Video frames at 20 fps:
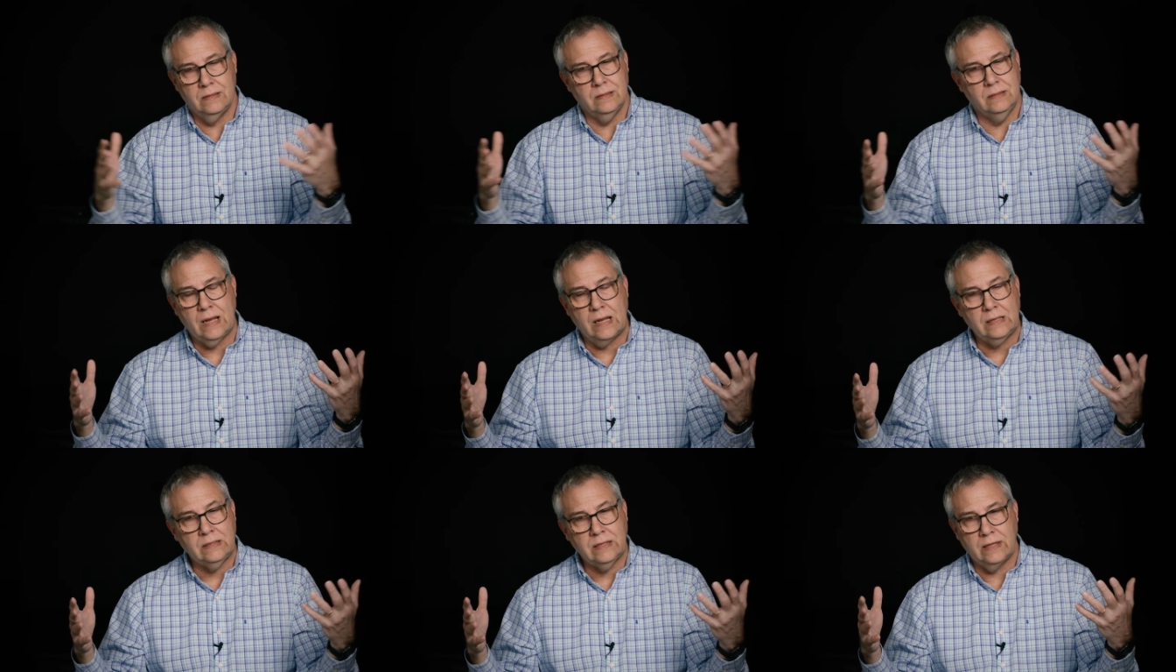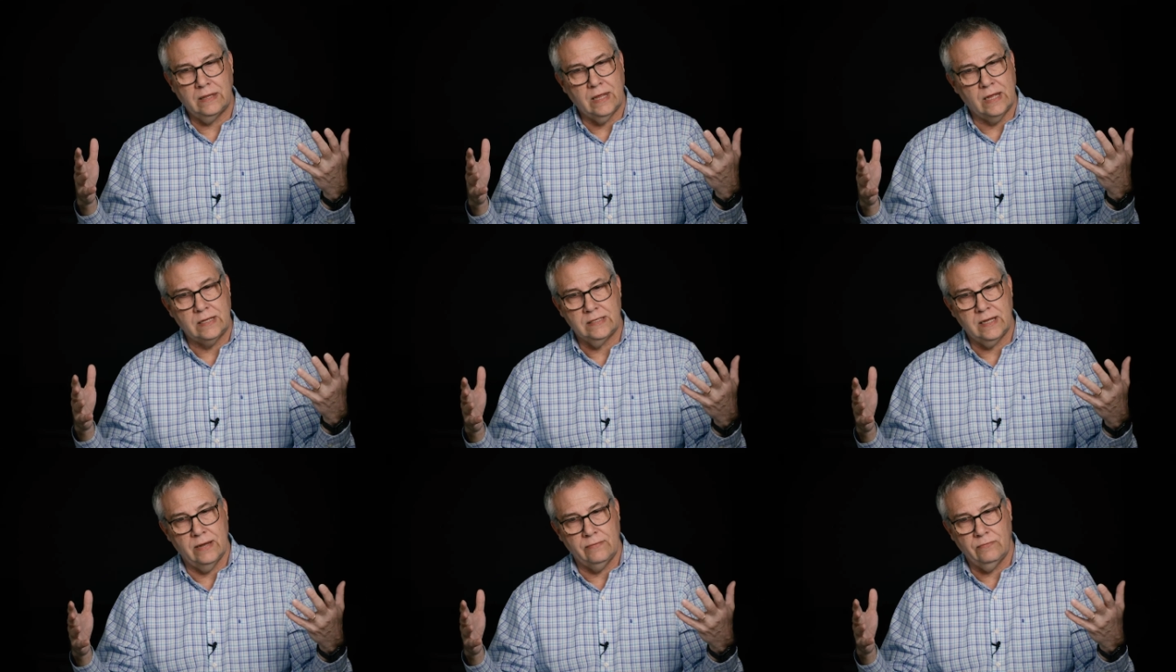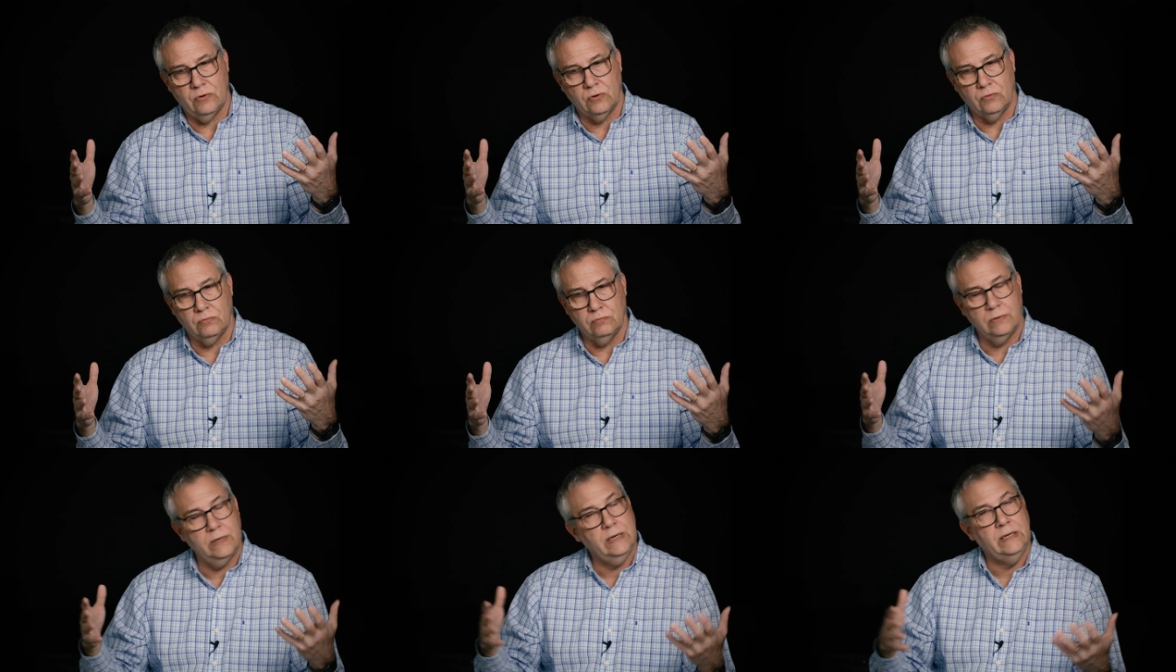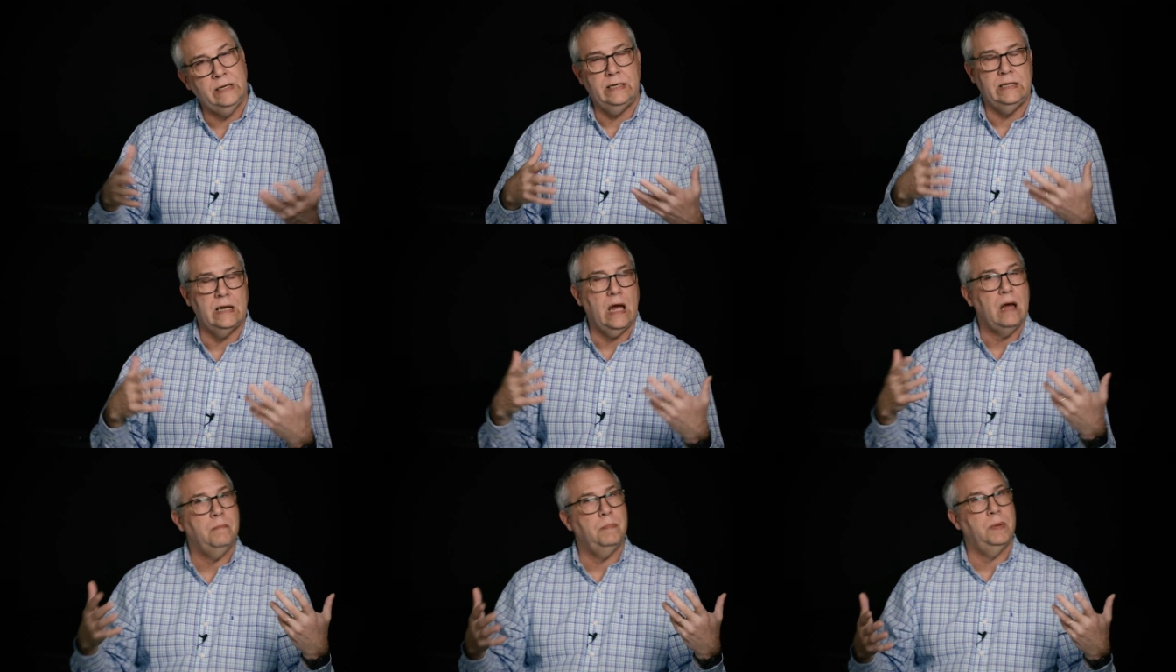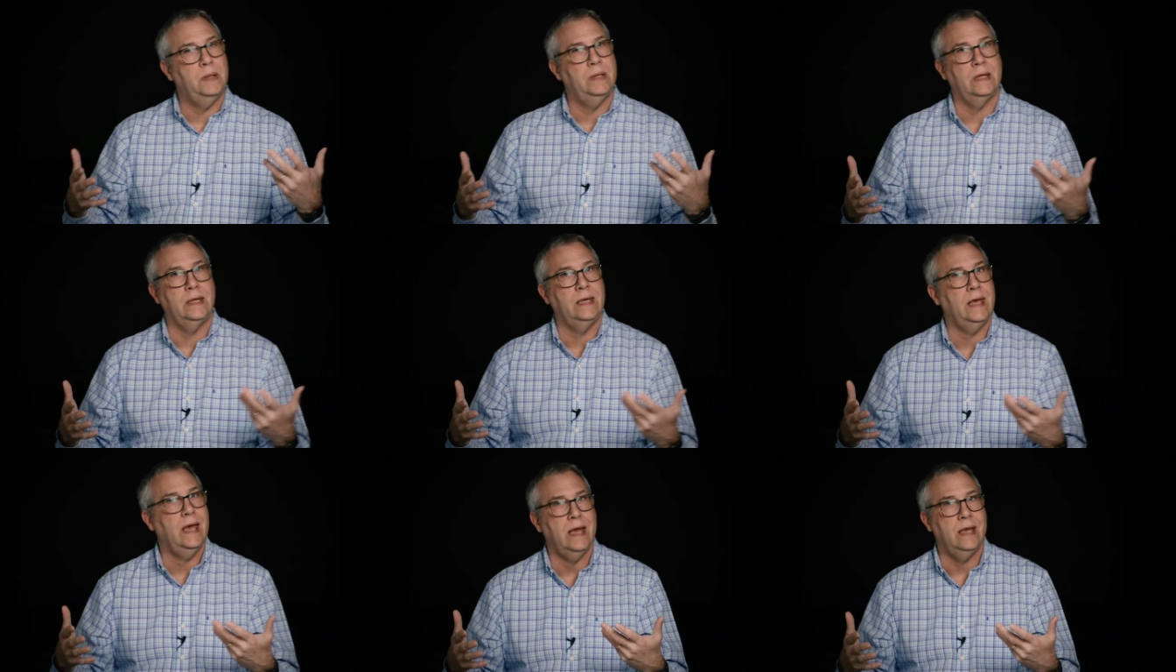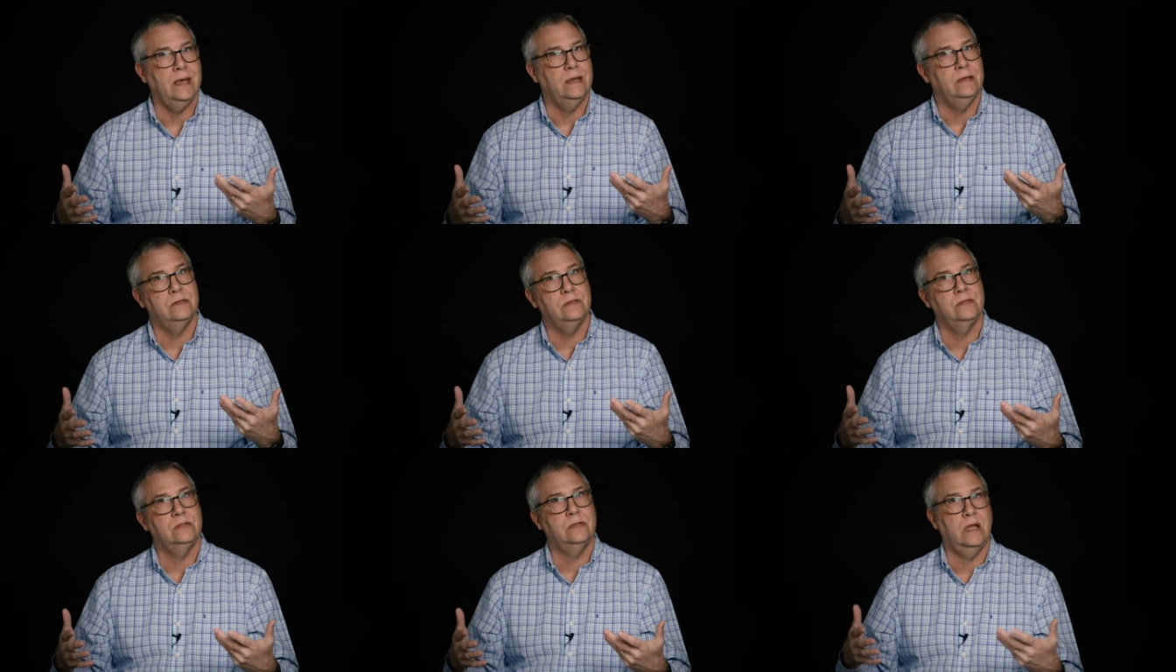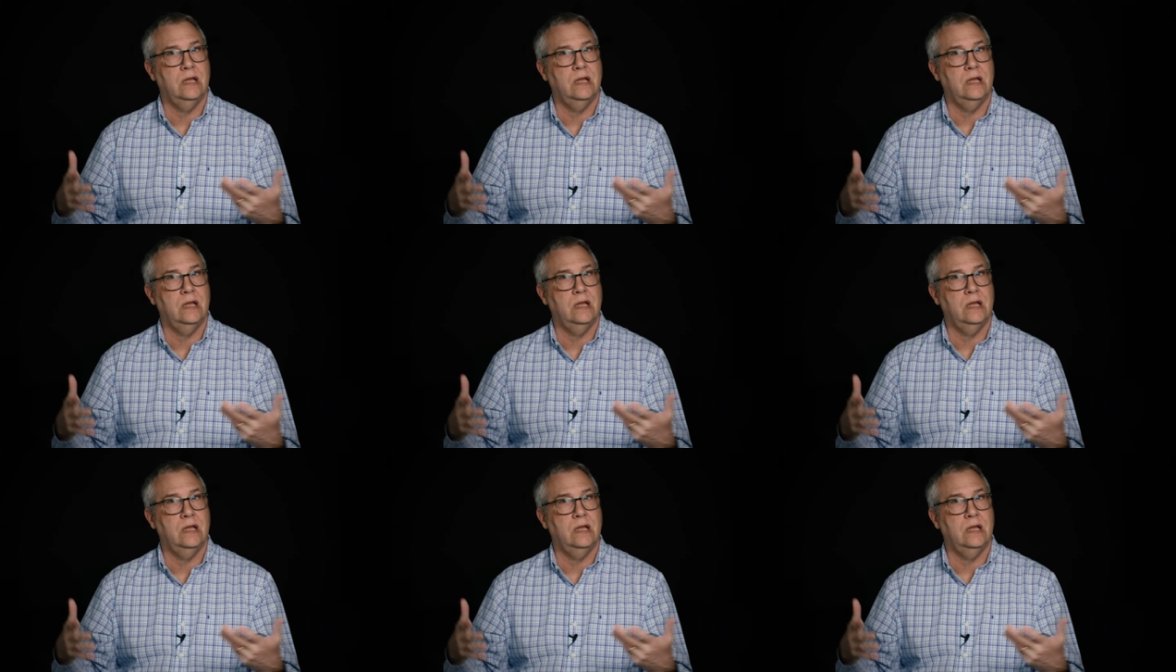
Not that that's ever really not been the case,